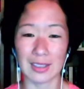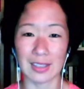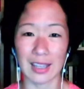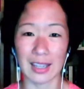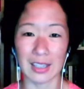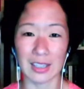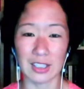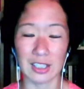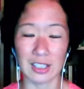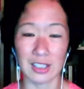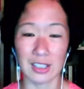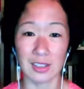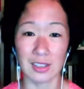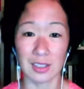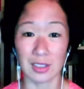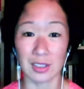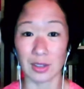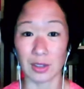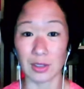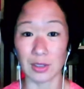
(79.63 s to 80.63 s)
that genes
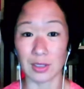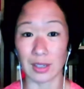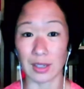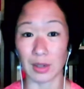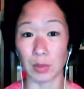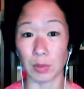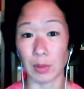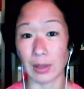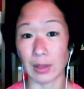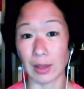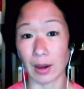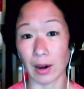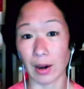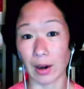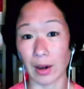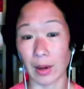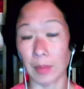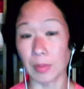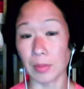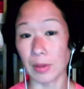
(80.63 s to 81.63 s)
associated with
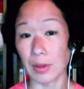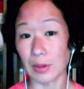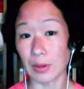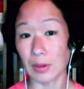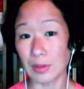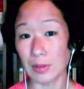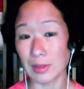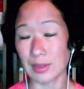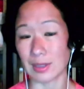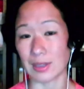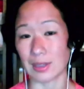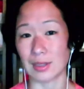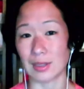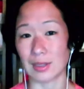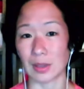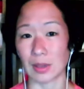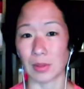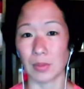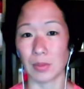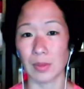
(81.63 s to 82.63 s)
our immune
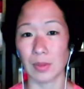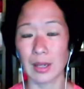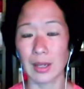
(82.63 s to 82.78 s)
system